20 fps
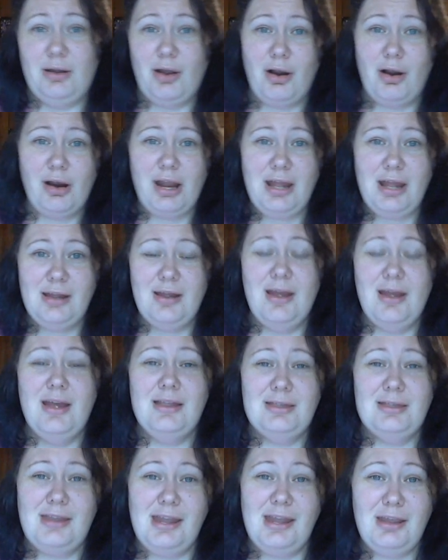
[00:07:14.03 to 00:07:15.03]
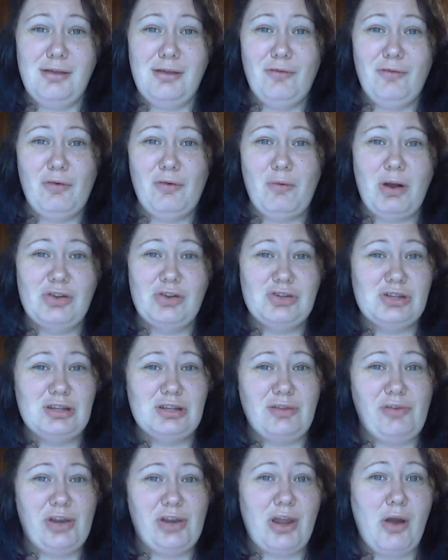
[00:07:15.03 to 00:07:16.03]
Alright, thank you for watching
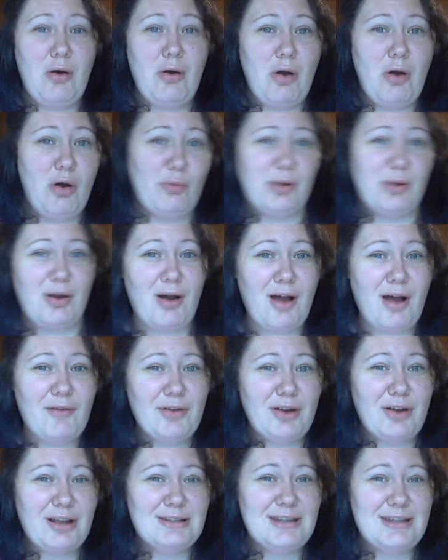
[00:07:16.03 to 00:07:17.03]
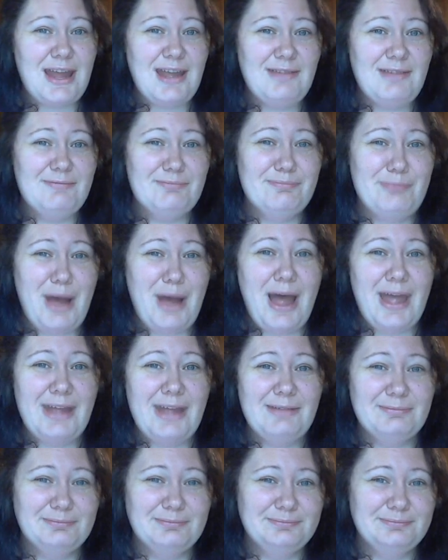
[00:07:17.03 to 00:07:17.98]
this video. Hope you all have a great day. Bye!